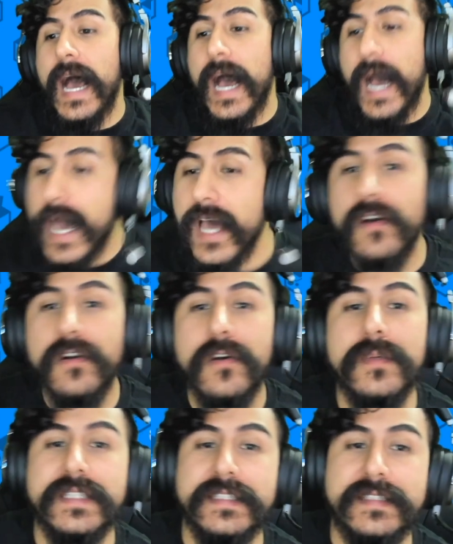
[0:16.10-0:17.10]
I don't
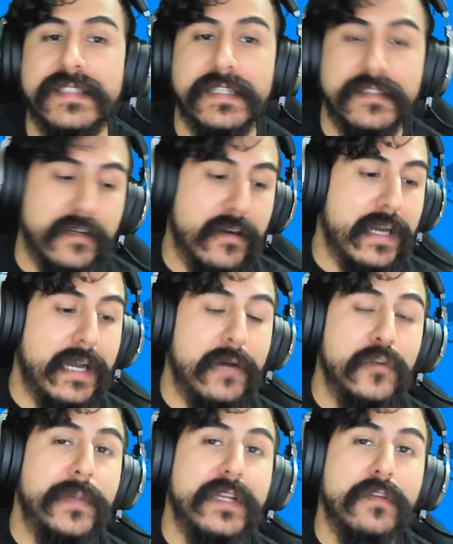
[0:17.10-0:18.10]
know what this is, all right? I
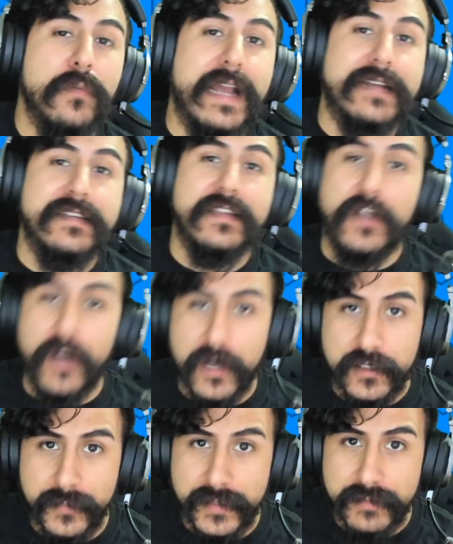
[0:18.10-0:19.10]
was about to react to the
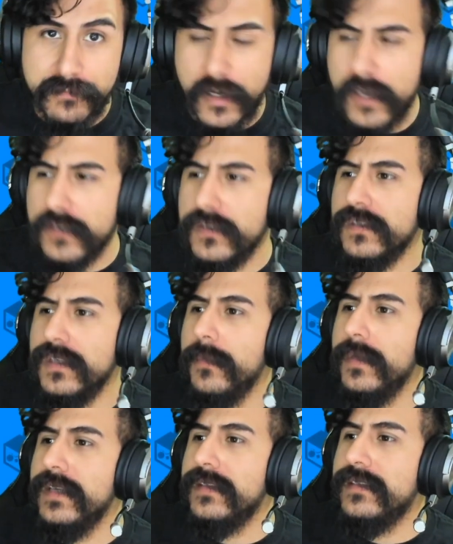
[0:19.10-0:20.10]
Guardsman. Also,
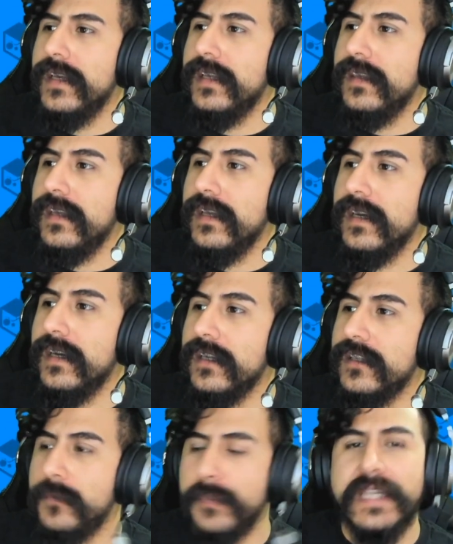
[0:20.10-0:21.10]
somebody said
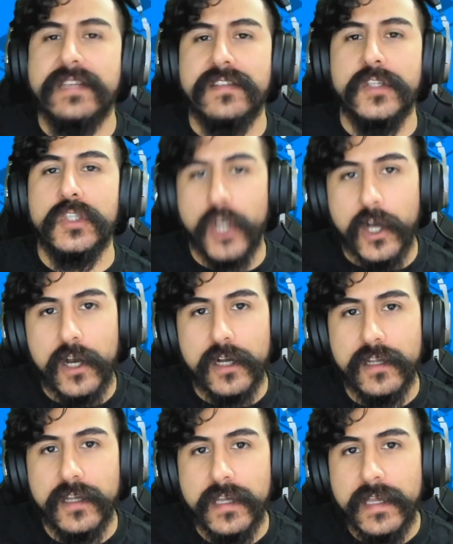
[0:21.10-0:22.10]
the speech to
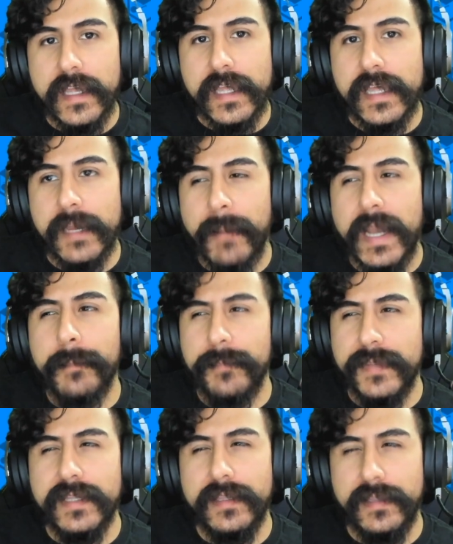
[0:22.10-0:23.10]
talk
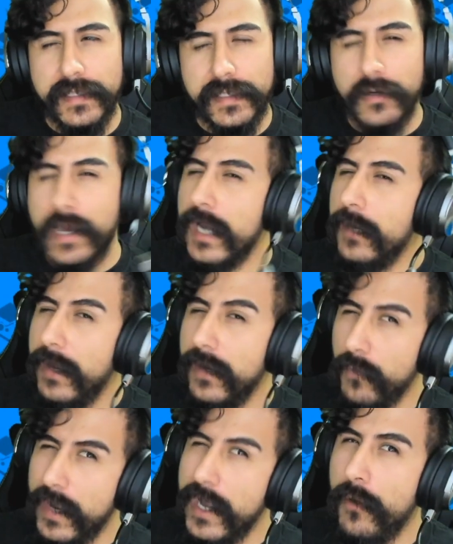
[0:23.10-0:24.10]
might be a little out of my
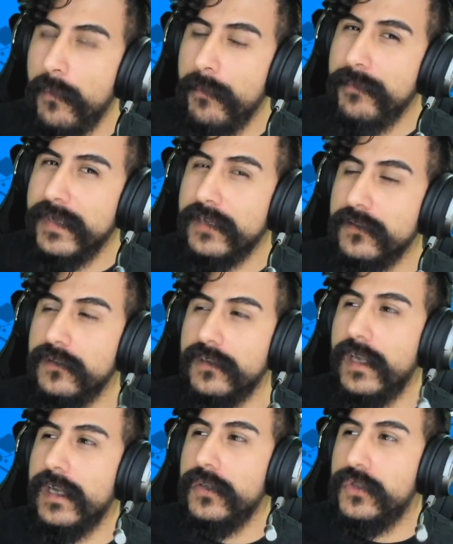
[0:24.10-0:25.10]
realm because there's
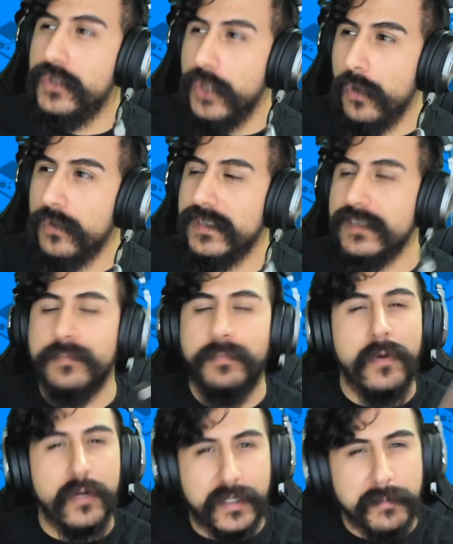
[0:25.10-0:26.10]
a lot of jokes. It's
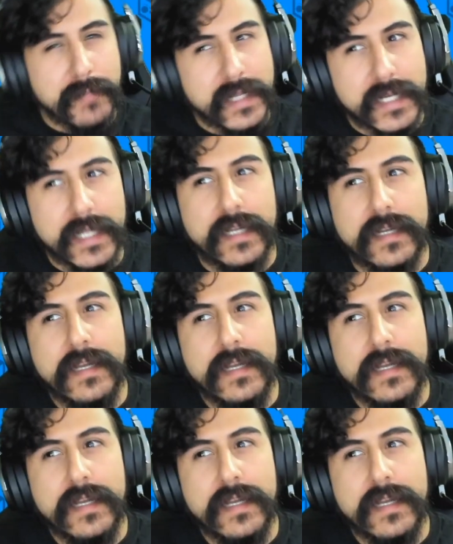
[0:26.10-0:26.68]
more comedic.